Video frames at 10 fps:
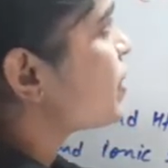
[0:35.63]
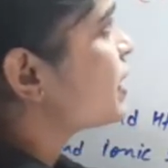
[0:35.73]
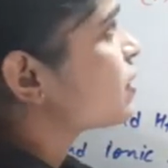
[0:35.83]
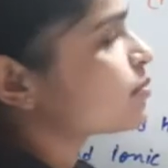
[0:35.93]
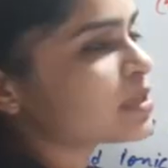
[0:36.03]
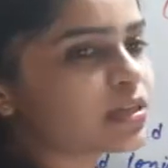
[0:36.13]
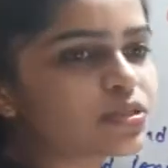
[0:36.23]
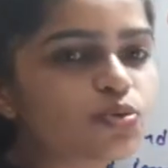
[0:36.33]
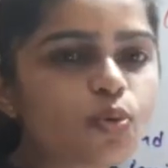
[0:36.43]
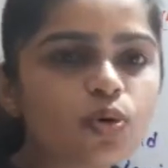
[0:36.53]
atom
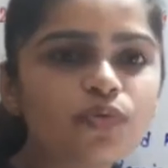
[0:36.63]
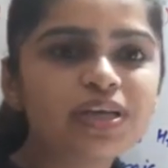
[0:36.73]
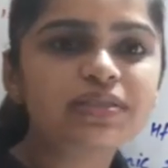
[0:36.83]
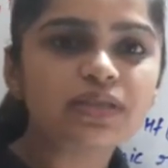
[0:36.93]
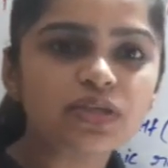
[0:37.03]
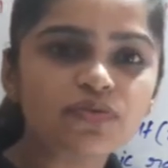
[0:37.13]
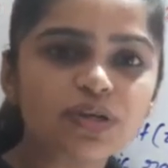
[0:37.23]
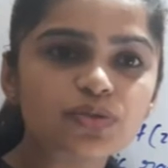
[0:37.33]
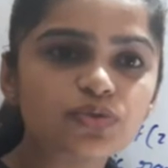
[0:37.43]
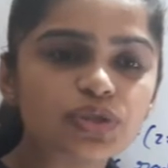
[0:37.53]
is always
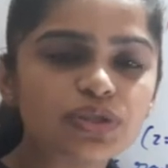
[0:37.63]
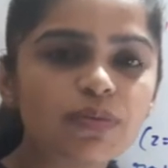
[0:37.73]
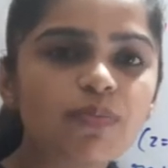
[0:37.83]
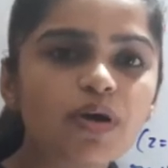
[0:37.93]
equal to the number